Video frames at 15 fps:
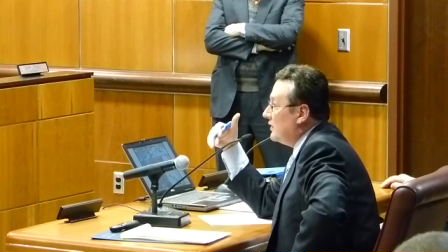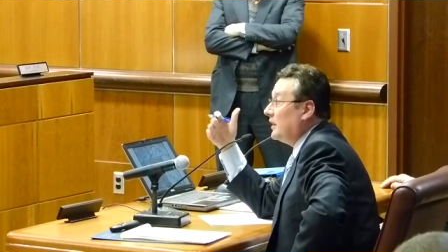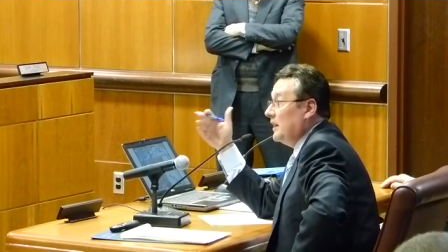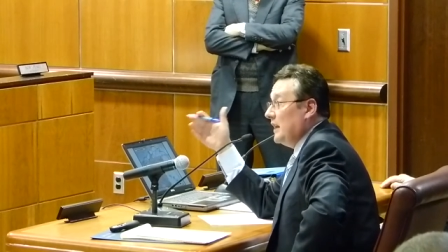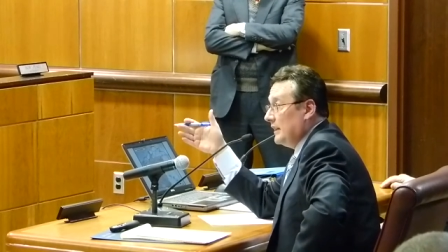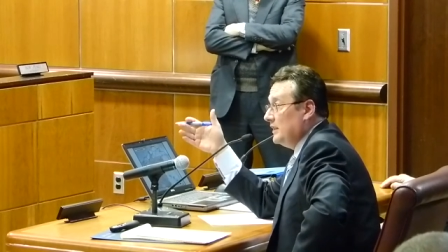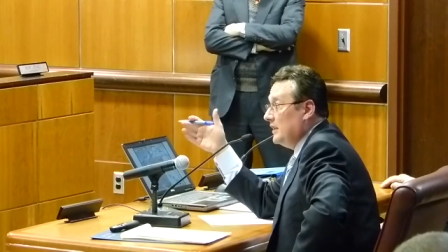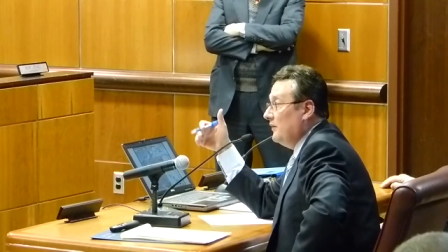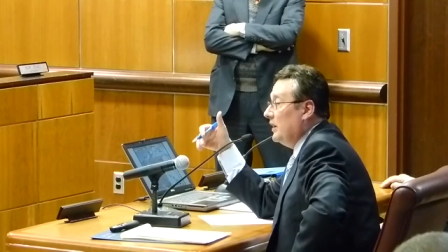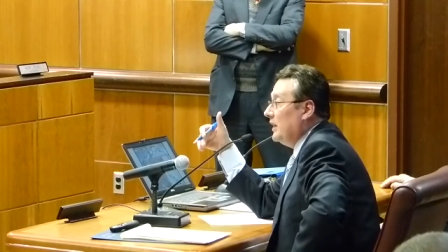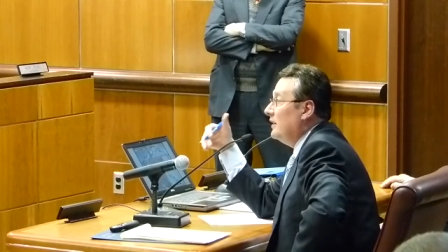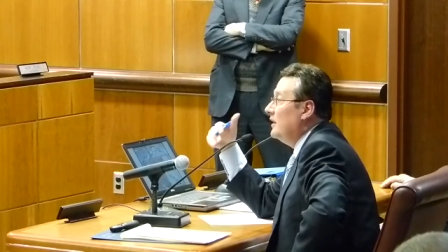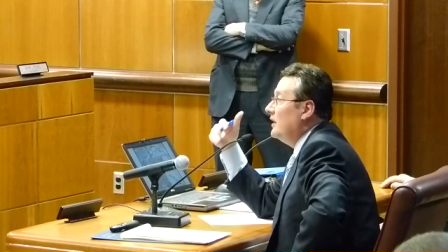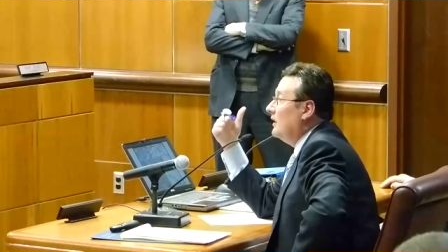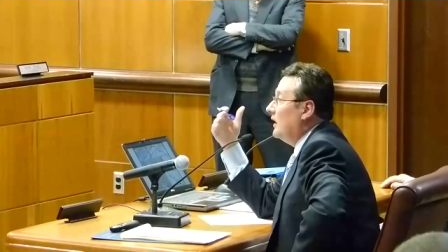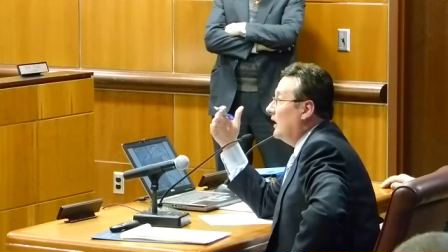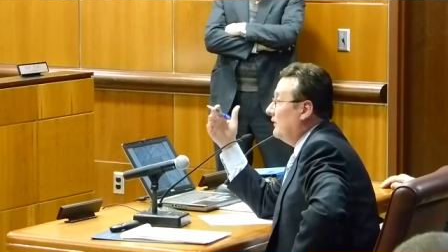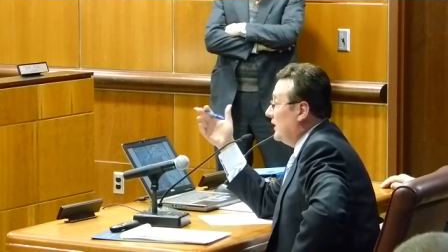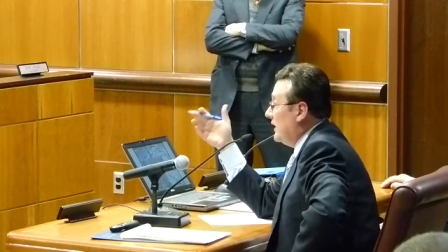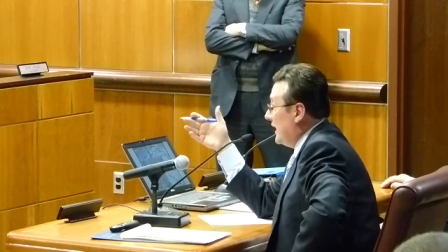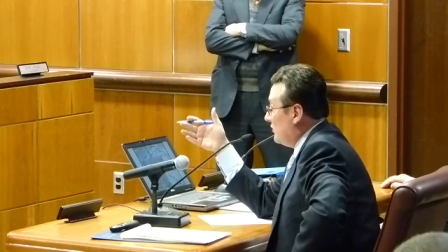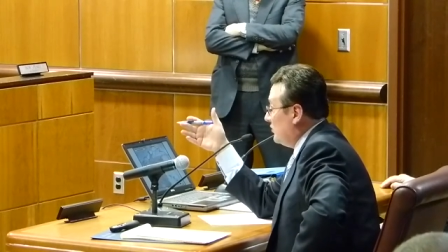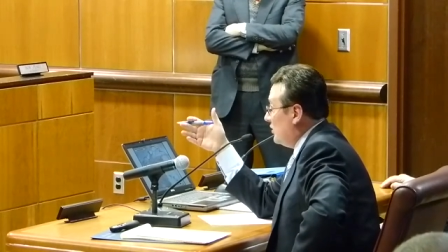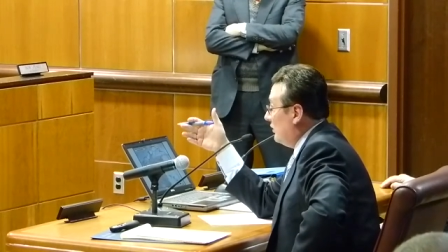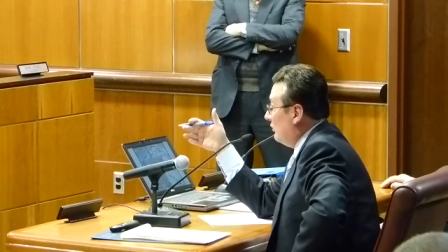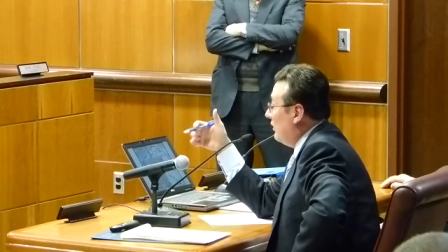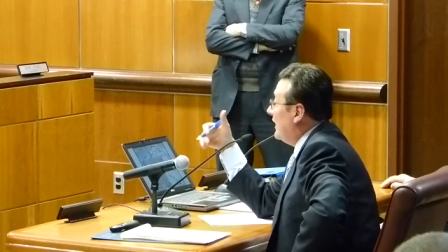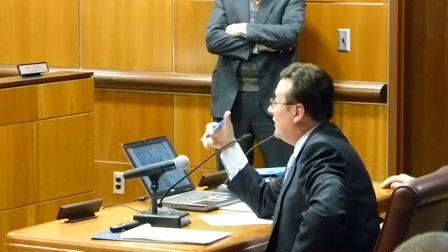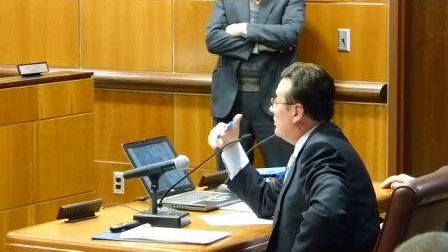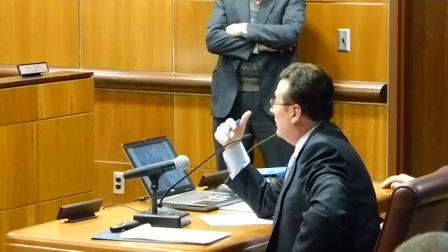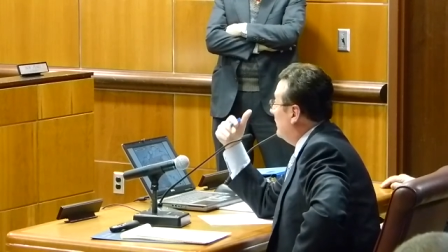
connectivity of the next generation